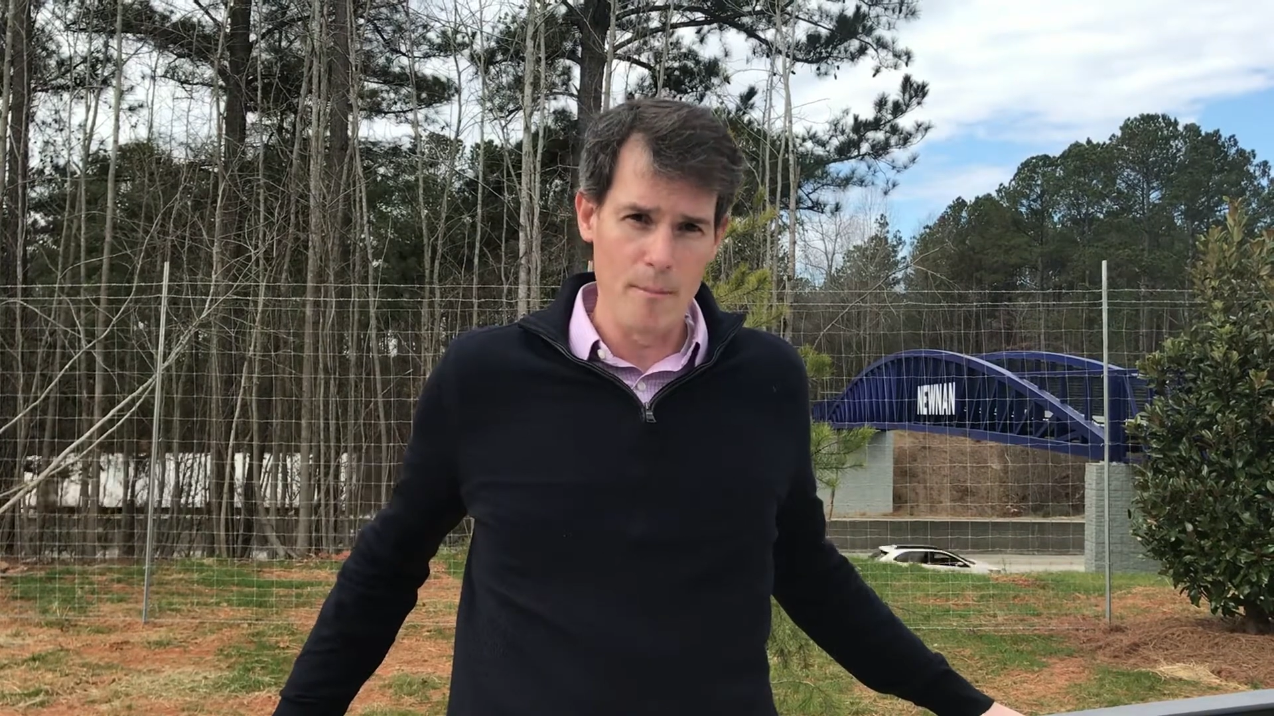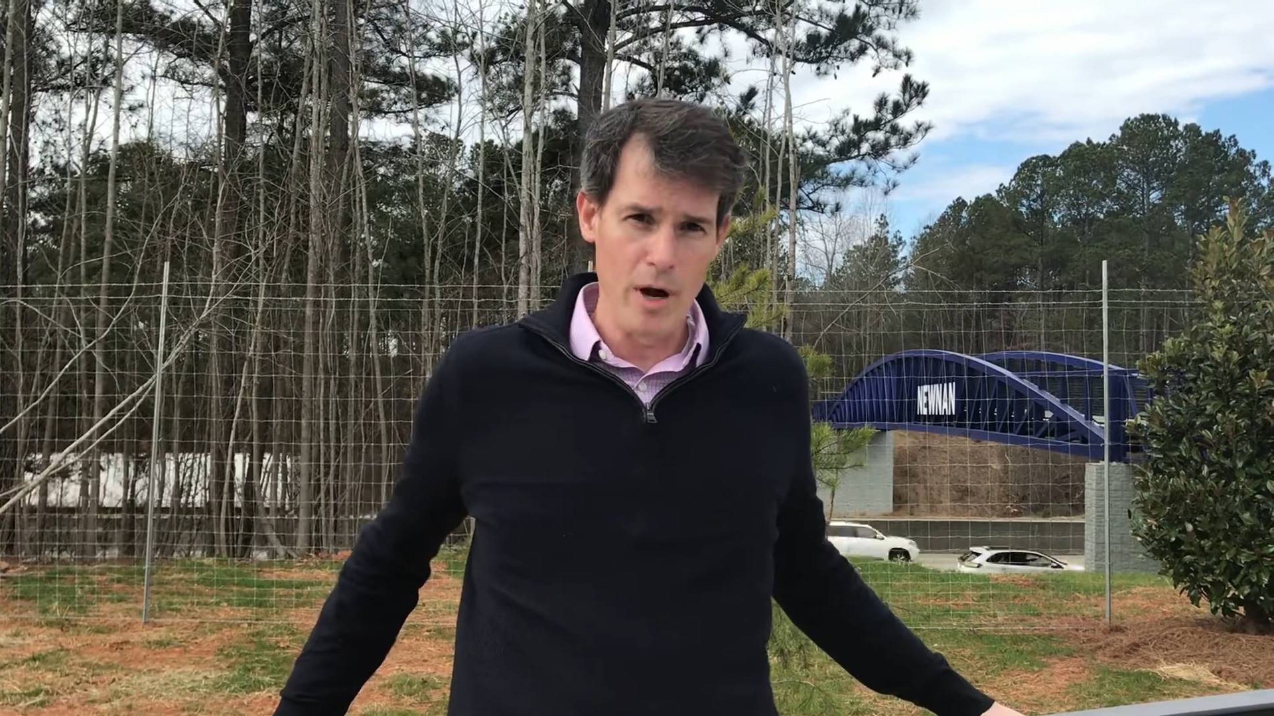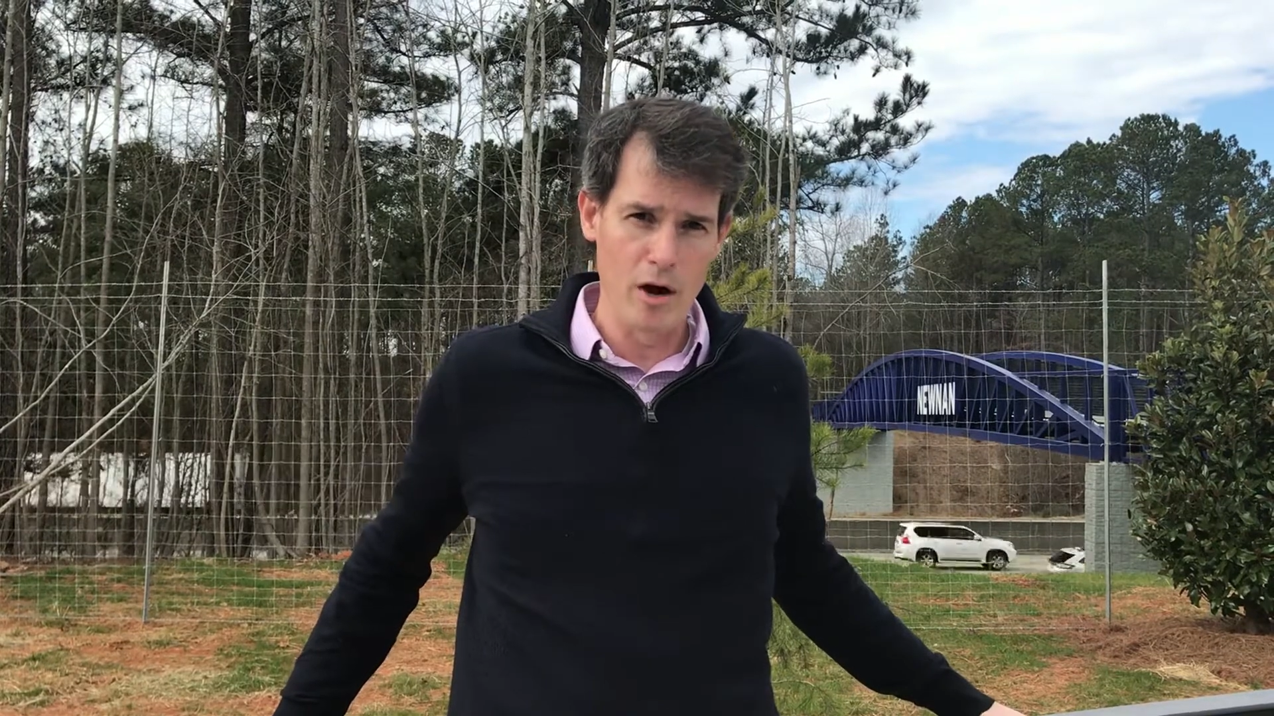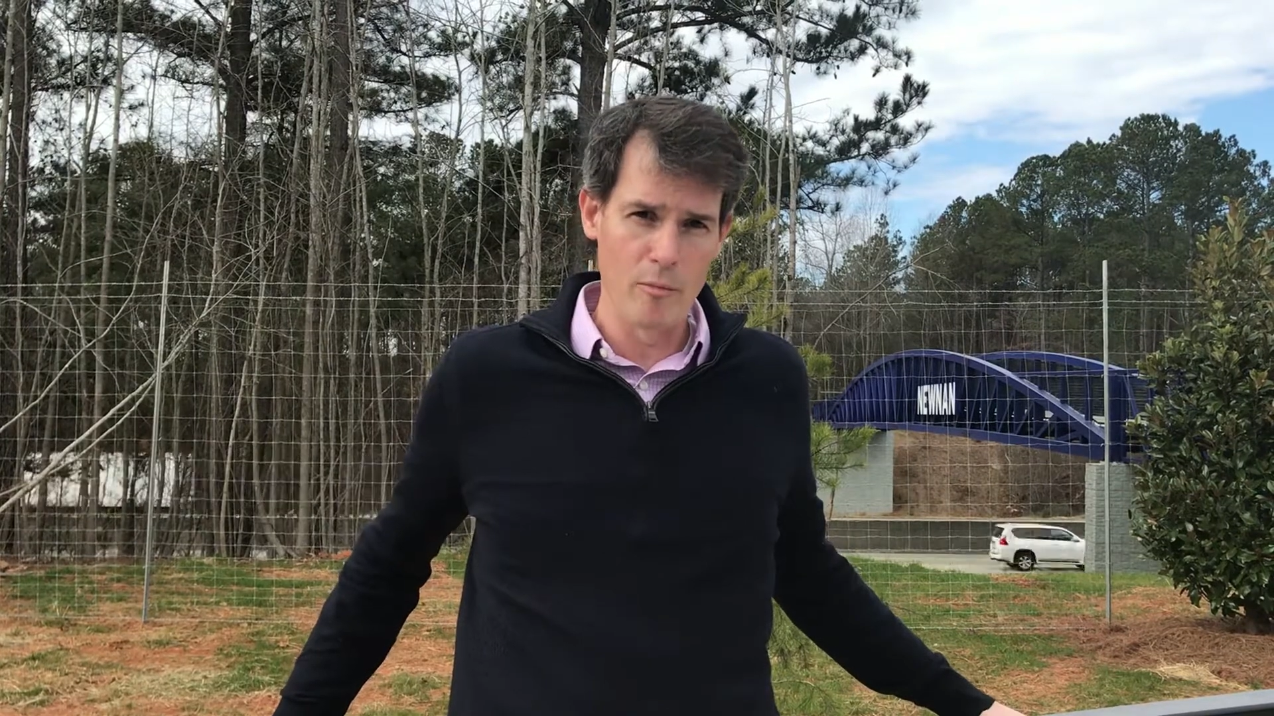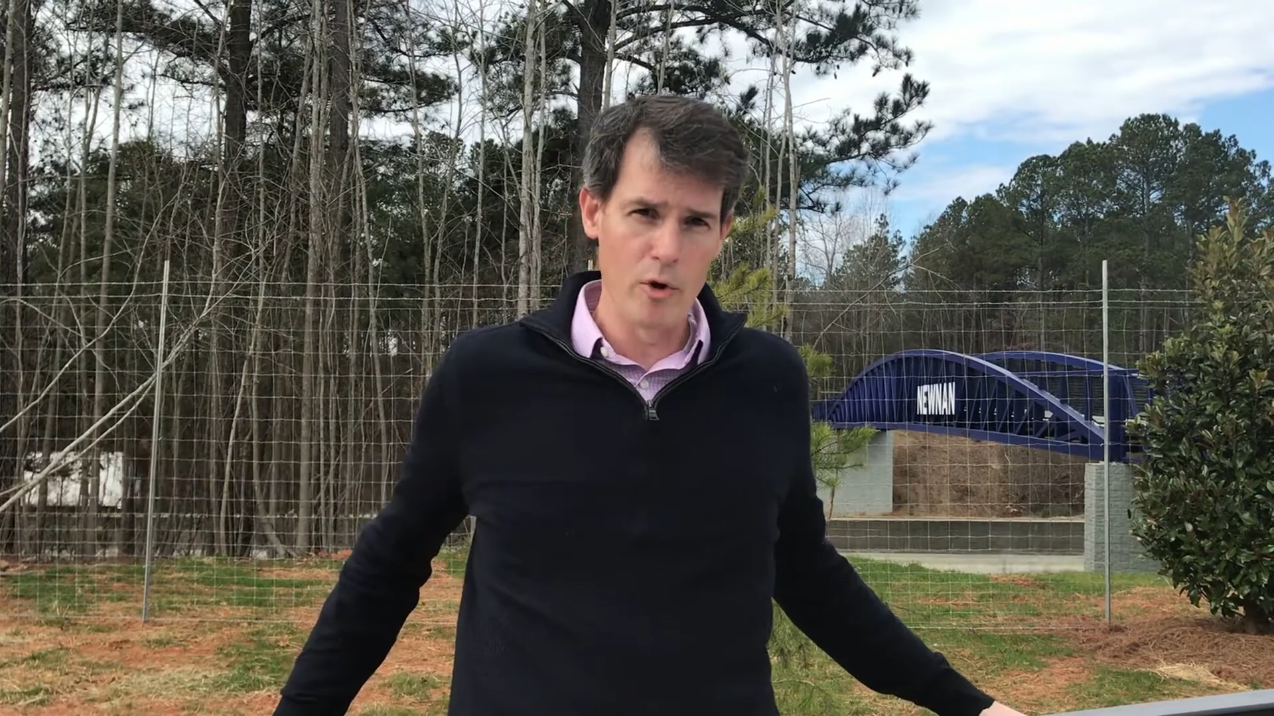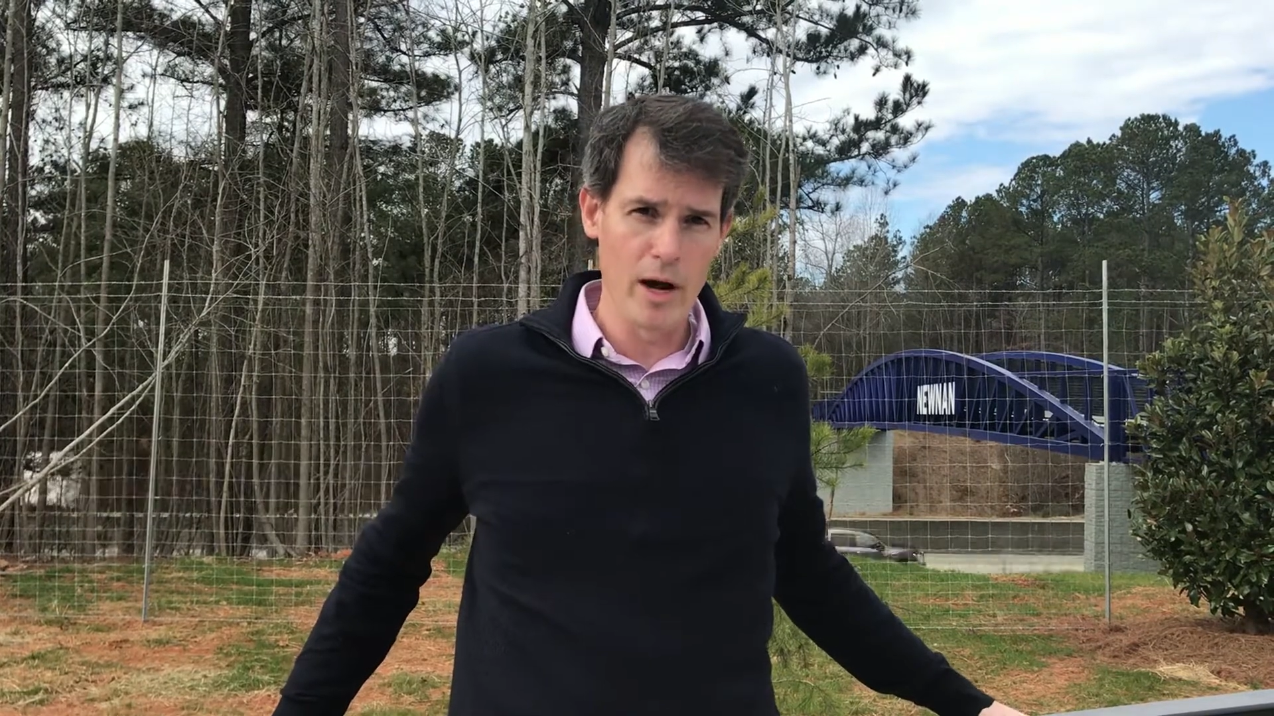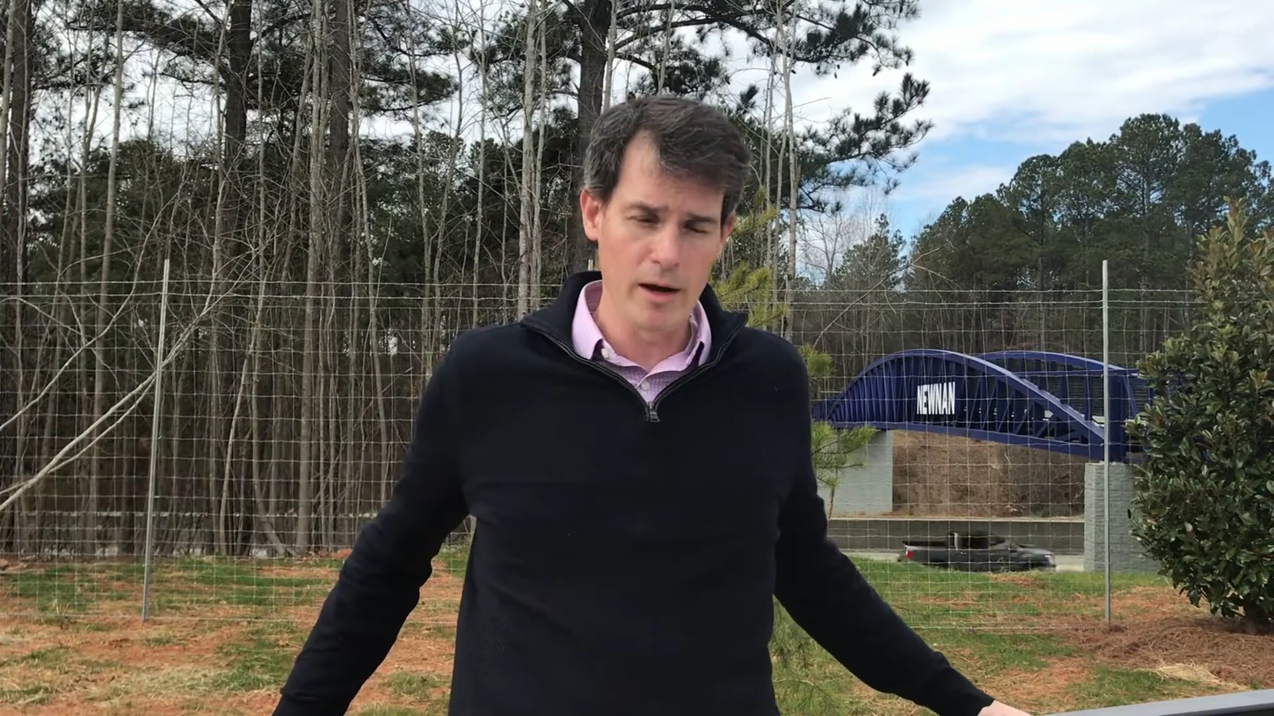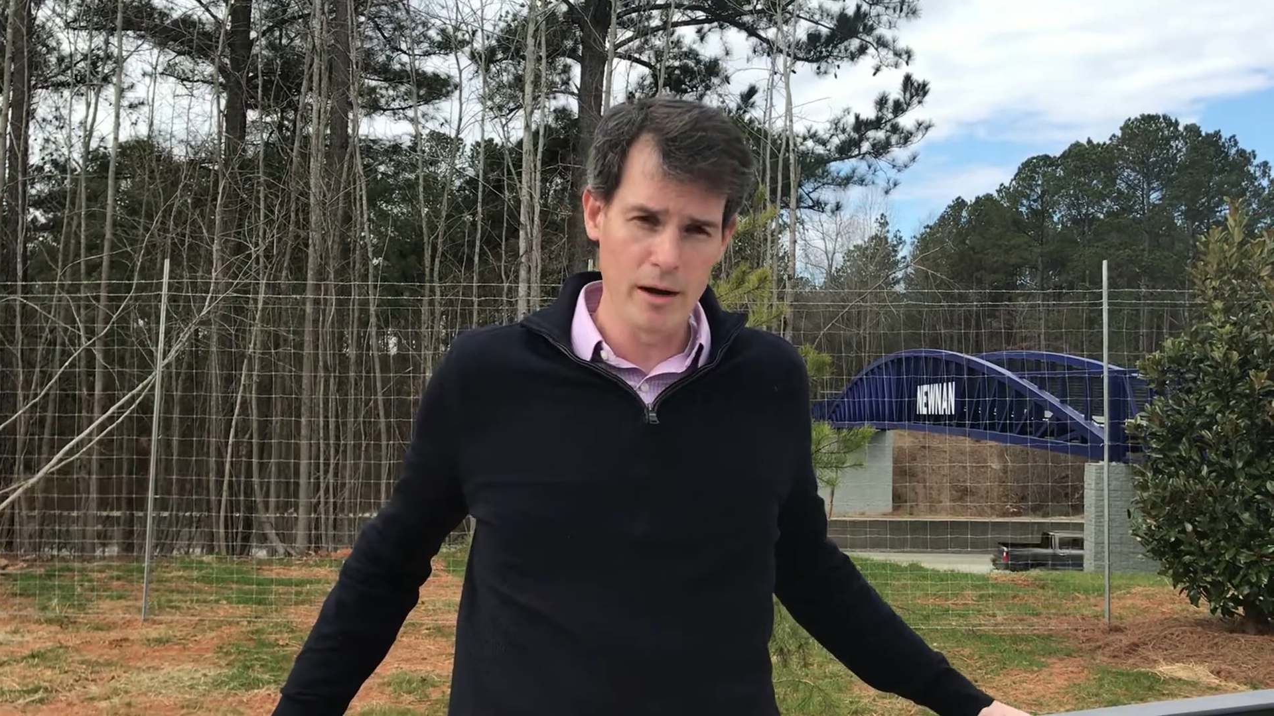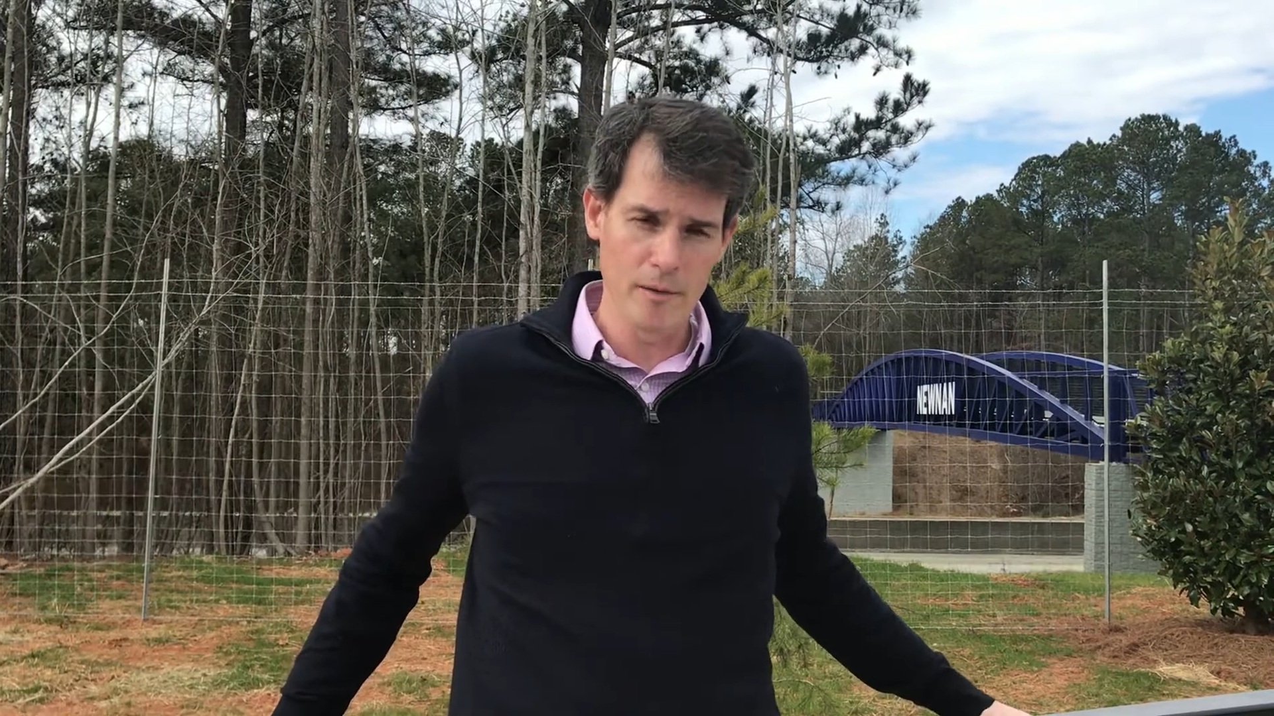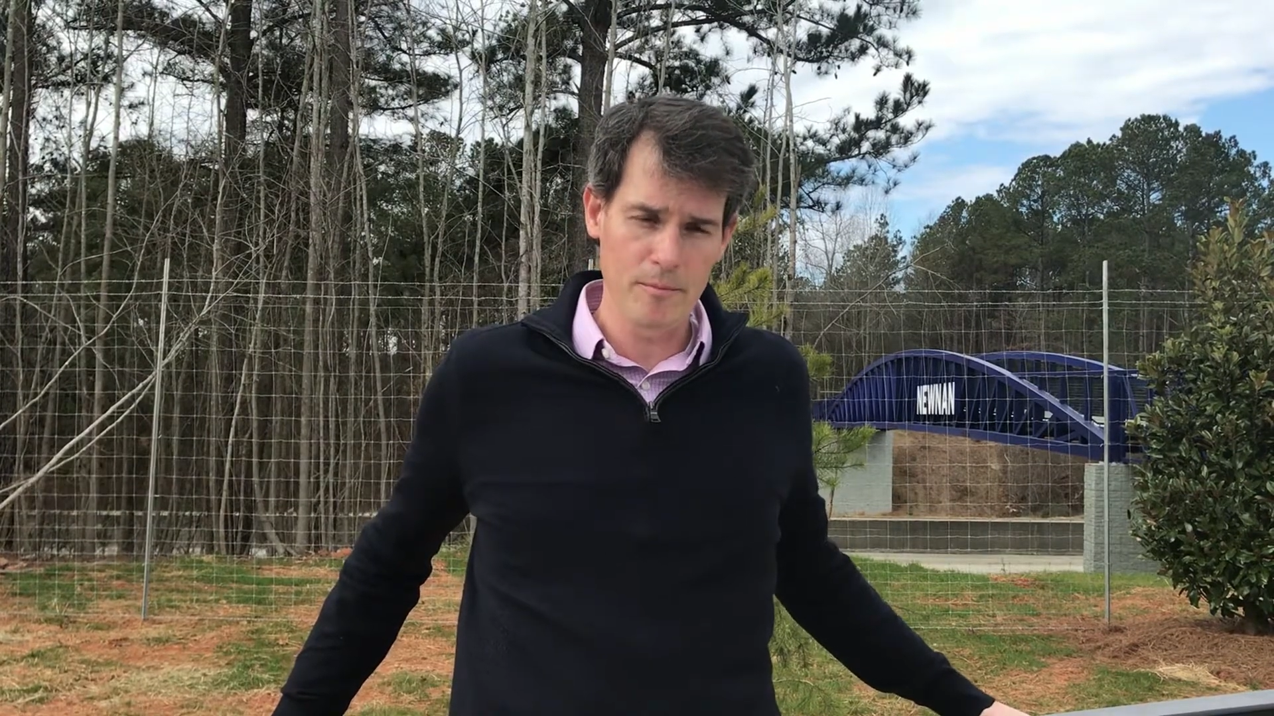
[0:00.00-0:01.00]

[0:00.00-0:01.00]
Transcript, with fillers: Mayor Brady,